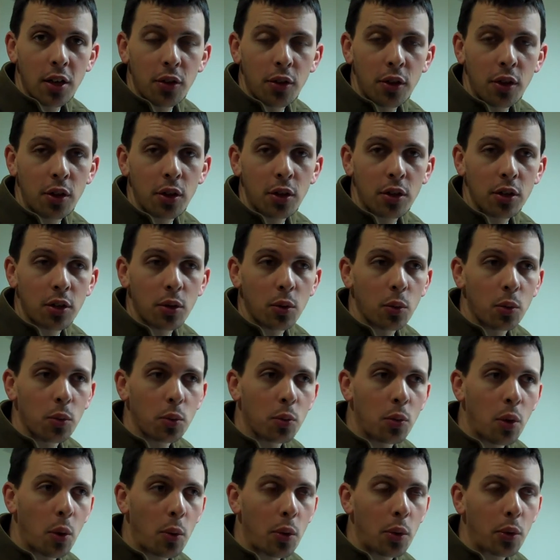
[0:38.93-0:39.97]
than
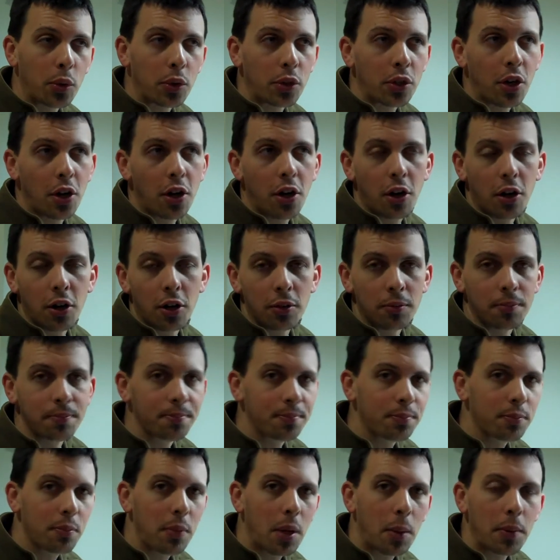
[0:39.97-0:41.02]
what we would
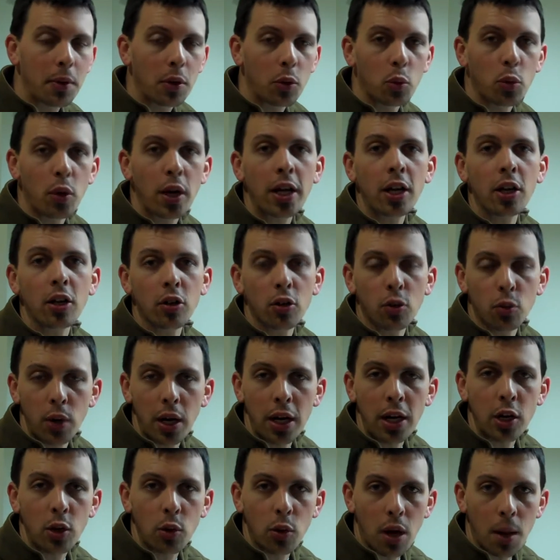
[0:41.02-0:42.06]
call maybe regular
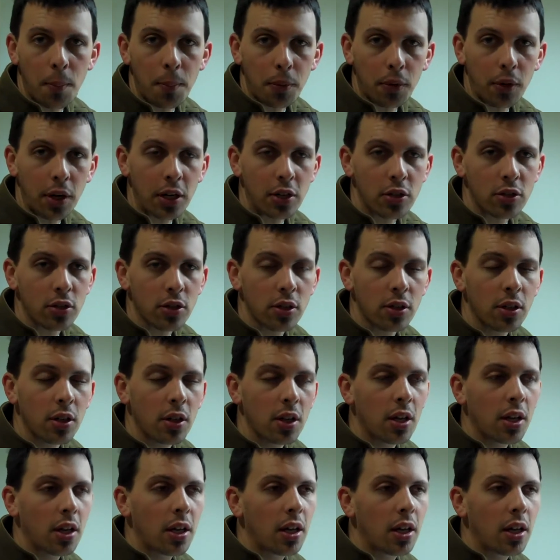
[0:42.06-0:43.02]
radio operation